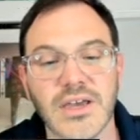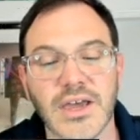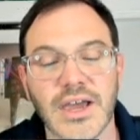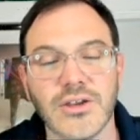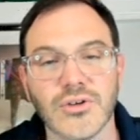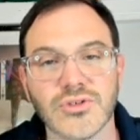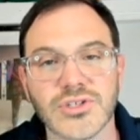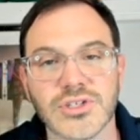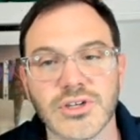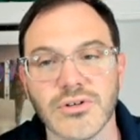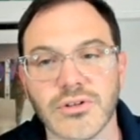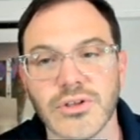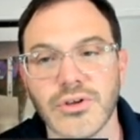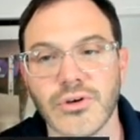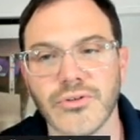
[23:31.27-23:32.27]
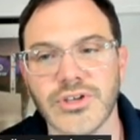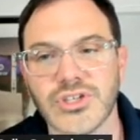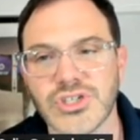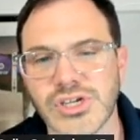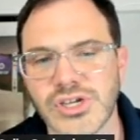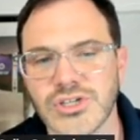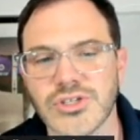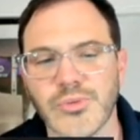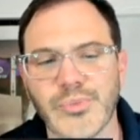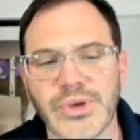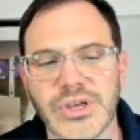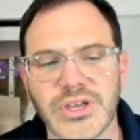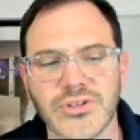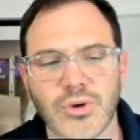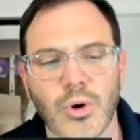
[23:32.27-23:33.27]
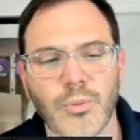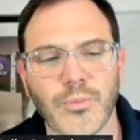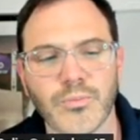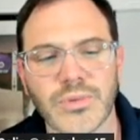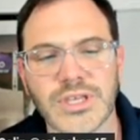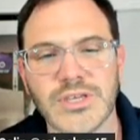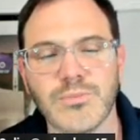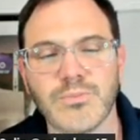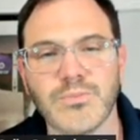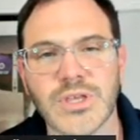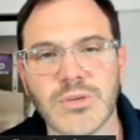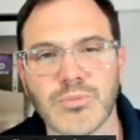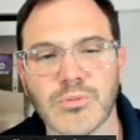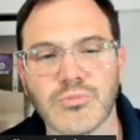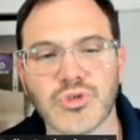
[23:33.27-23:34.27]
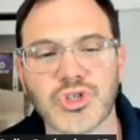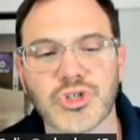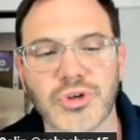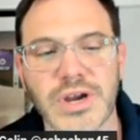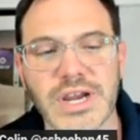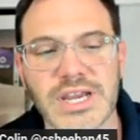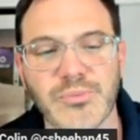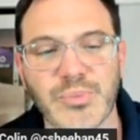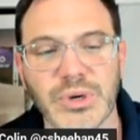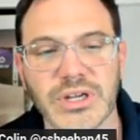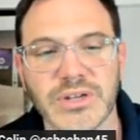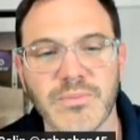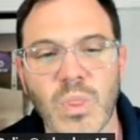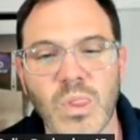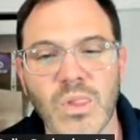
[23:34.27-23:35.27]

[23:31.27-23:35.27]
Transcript: know Sierra Leone, they changed the bid to hope them keep them straight, but